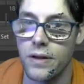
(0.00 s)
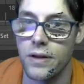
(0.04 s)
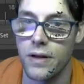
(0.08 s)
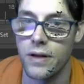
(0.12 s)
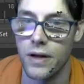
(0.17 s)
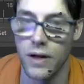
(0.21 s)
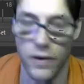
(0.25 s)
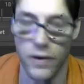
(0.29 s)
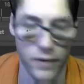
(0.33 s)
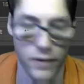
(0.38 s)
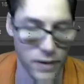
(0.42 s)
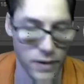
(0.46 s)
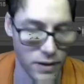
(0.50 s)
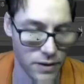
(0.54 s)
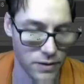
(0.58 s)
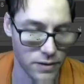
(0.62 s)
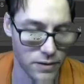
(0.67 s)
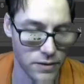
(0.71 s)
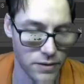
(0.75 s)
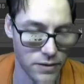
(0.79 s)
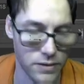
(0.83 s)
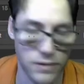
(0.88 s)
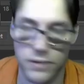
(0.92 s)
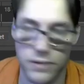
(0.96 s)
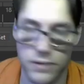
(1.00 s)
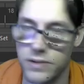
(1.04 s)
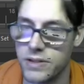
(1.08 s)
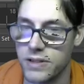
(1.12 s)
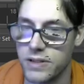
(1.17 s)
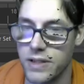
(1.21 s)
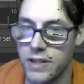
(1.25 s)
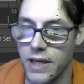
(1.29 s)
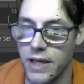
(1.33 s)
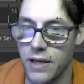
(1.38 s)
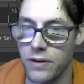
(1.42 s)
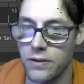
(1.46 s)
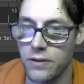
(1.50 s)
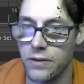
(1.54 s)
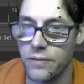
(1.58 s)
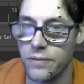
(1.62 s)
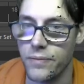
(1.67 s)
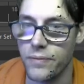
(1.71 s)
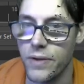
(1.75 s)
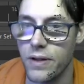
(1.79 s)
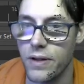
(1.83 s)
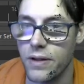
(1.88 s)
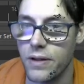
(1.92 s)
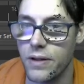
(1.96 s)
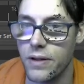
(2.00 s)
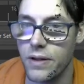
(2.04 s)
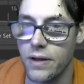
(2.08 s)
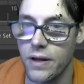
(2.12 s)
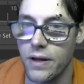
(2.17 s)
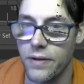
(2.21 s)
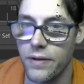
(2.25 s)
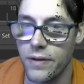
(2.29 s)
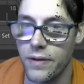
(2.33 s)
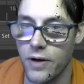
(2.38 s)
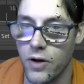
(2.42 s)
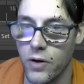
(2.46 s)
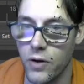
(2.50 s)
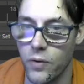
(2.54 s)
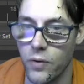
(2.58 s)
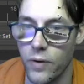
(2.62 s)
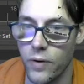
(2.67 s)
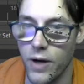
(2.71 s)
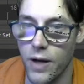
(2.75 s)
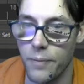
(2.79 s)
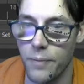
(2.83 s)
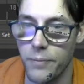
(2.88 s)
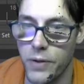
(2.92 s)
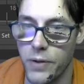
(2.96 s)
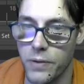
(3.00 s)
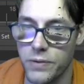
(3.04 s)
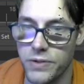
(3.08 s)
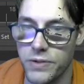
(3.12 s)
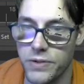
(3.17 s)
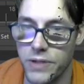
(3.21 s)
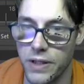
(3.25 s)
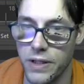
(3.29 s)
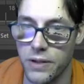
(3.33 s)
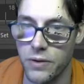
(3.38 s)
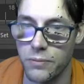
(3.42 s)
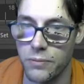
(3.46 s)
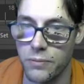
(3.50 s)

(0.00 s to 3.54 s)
I'll hit scale, and then I'll grab middle scale,